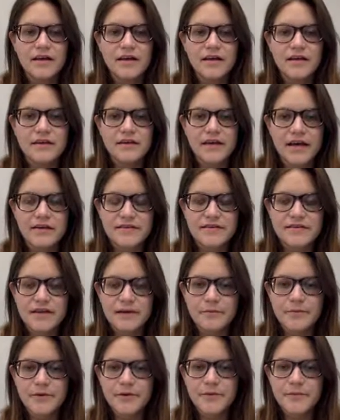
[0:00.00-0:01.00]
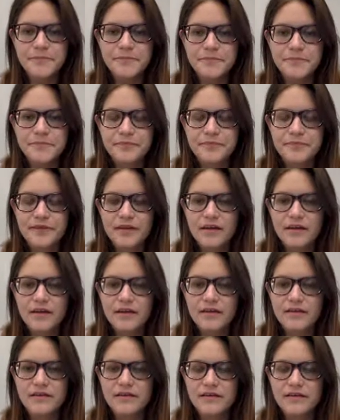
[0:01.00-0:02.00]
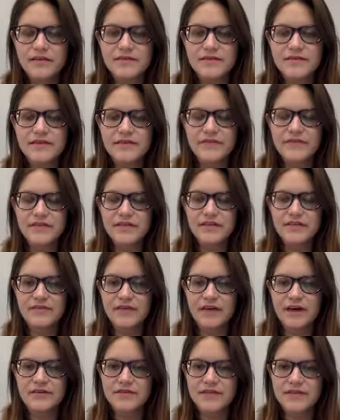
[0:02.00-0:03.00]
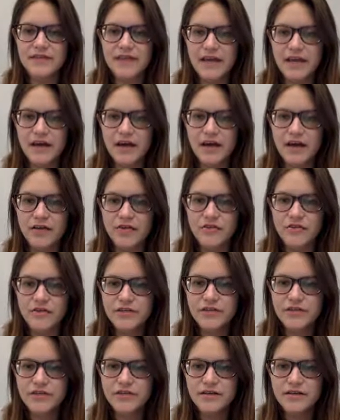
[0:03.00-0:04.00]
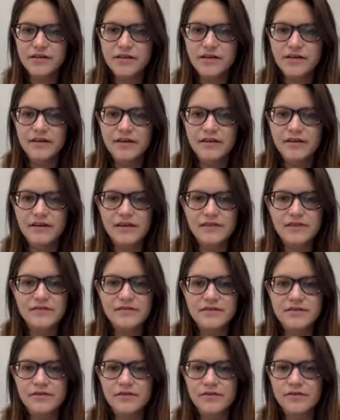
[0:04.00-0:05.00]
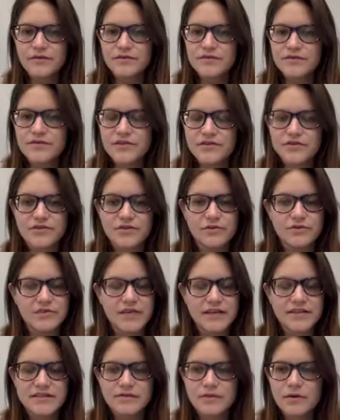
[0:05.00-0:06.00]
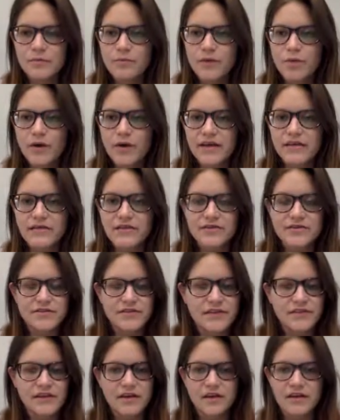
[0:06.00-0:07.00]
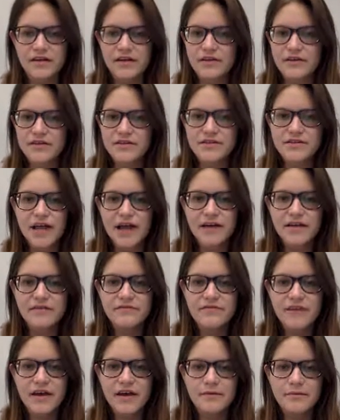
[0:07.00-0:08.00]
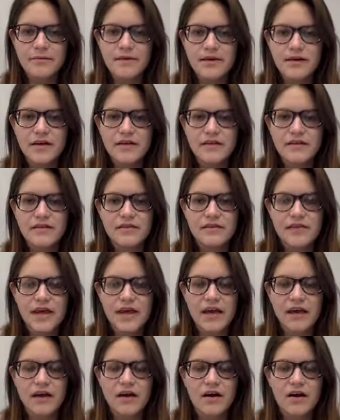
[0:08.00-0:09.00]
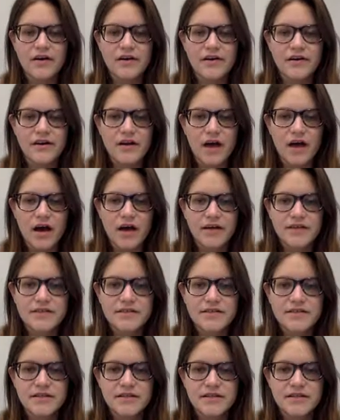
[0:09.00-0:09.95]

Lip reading: Next number, the 17,800. These zeros, there's no decimal point. There's nothing on either side of them. They are not